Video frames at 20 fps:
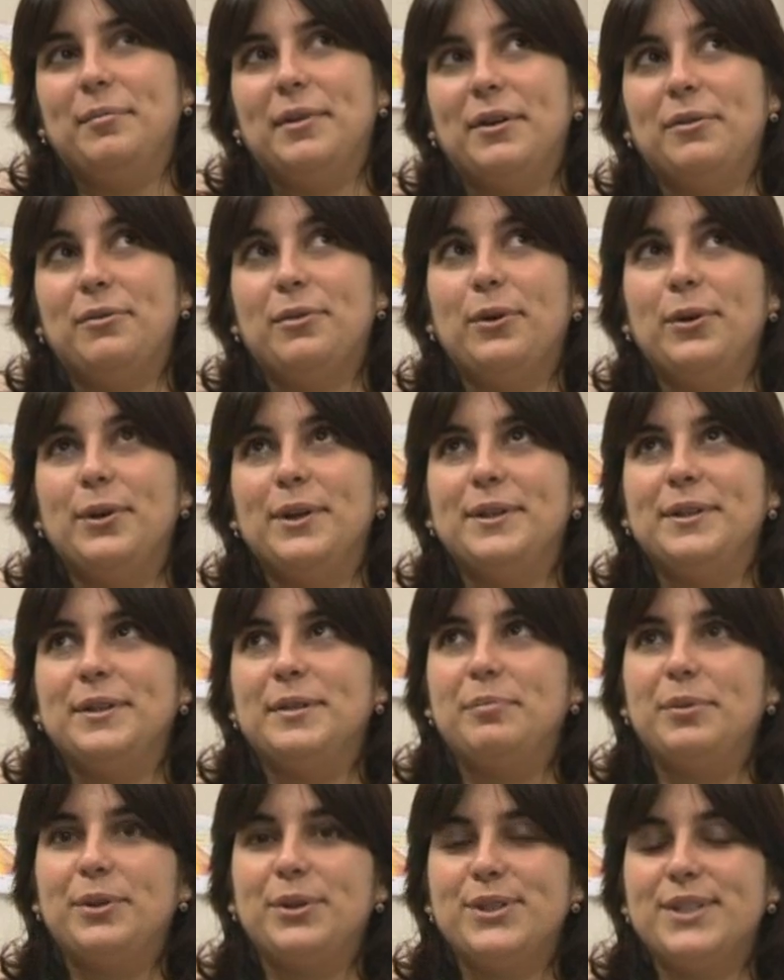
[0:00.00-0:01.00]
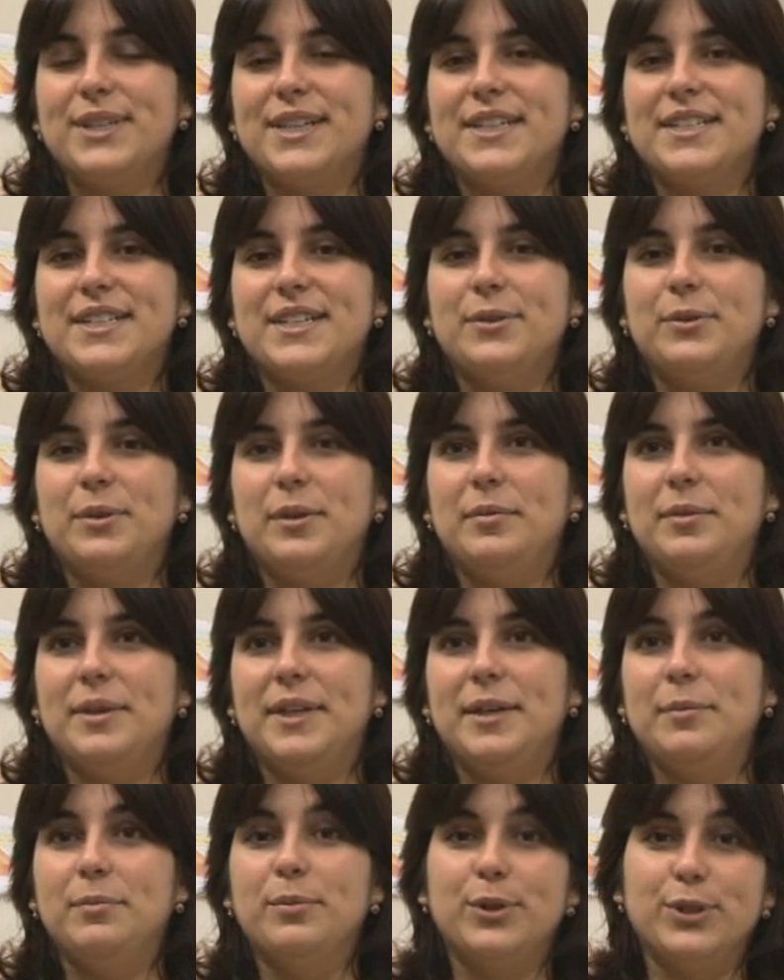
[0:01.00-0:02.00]
my role in the project it will
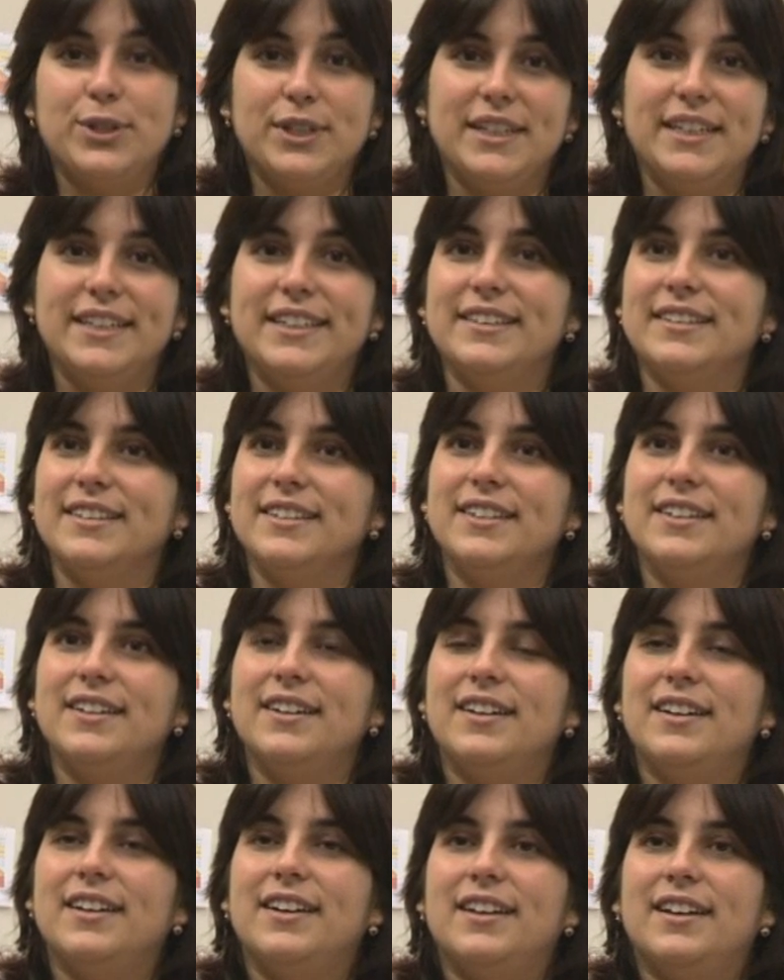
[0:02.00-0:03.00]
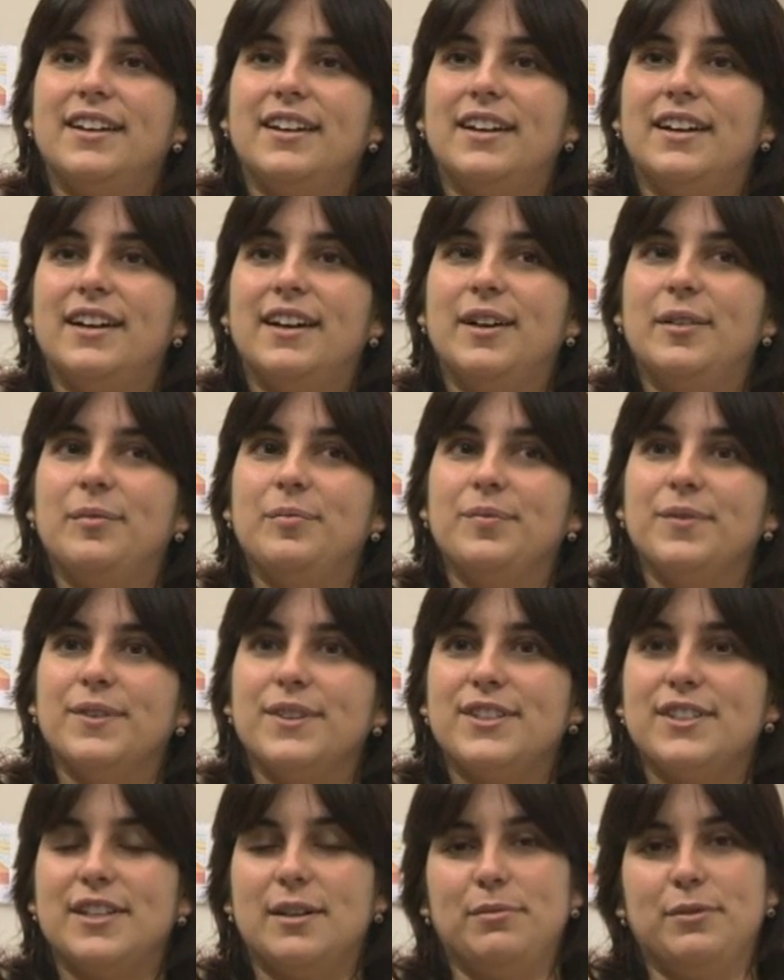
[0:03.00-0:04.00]
be modelling um,
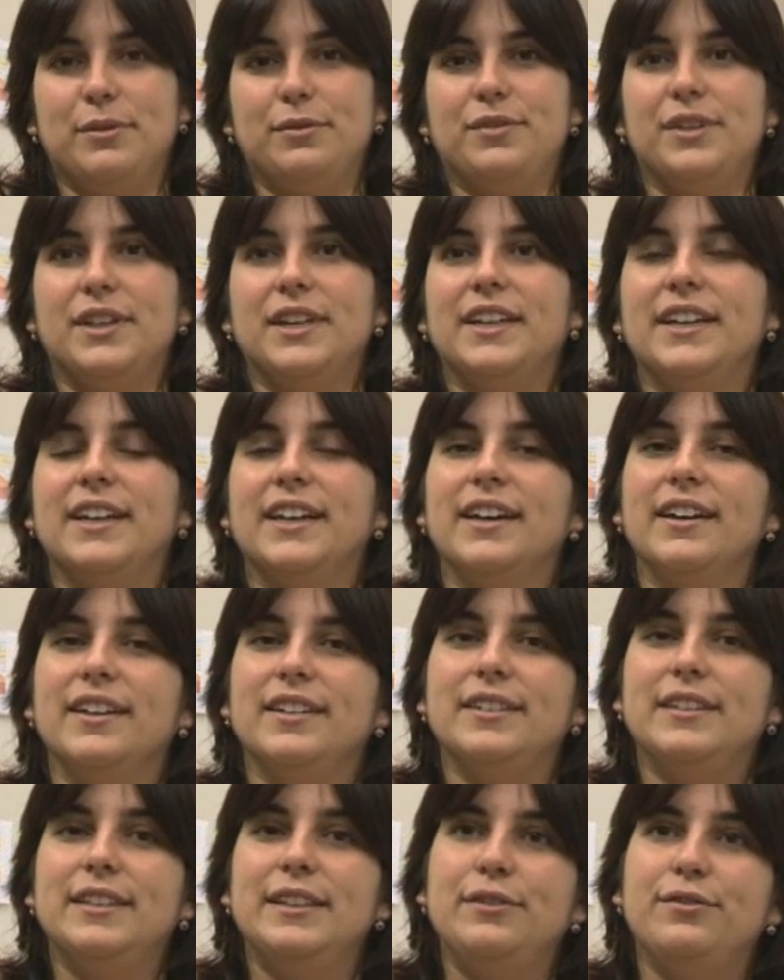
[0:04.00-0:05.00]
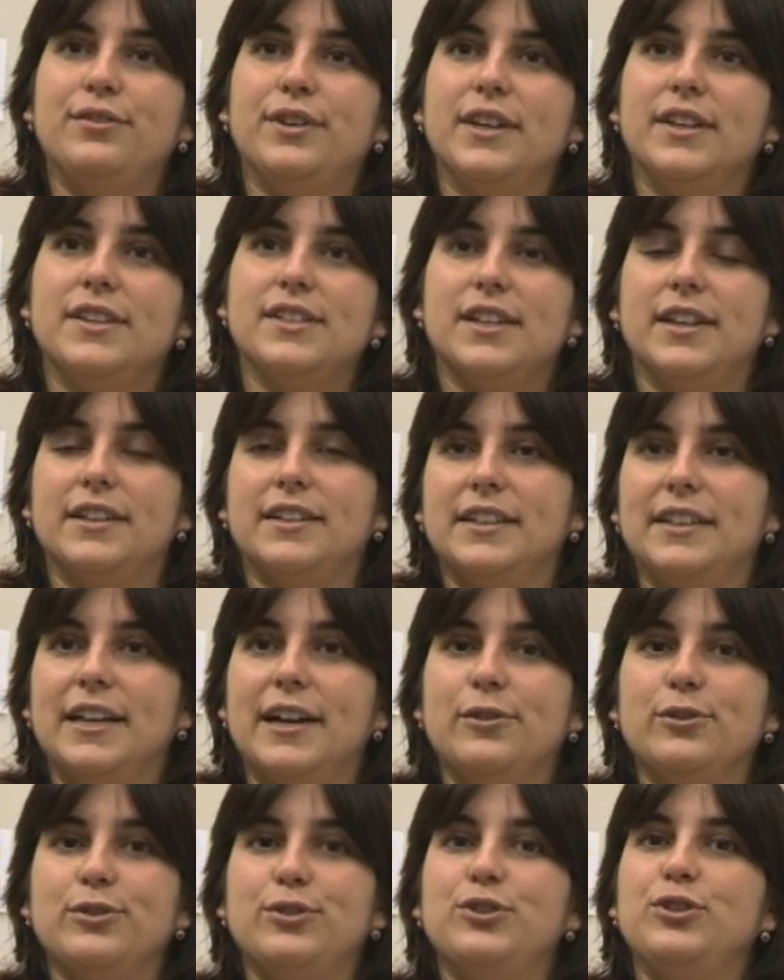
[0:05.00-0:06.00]
some of the defects and the
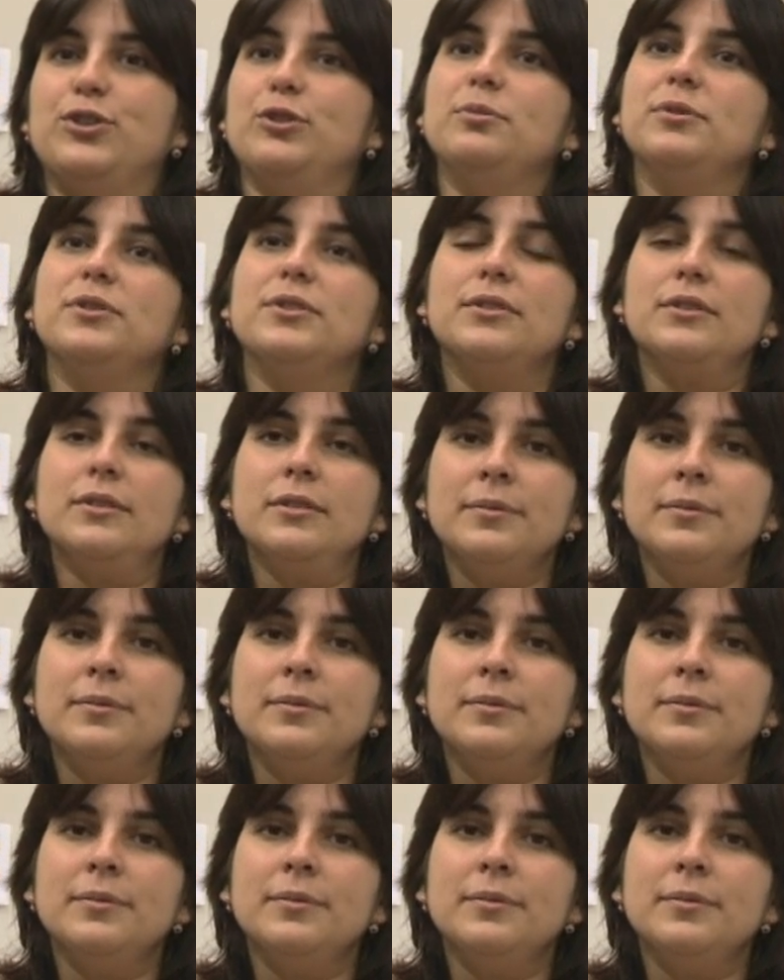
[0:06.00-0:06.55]
nanotubes.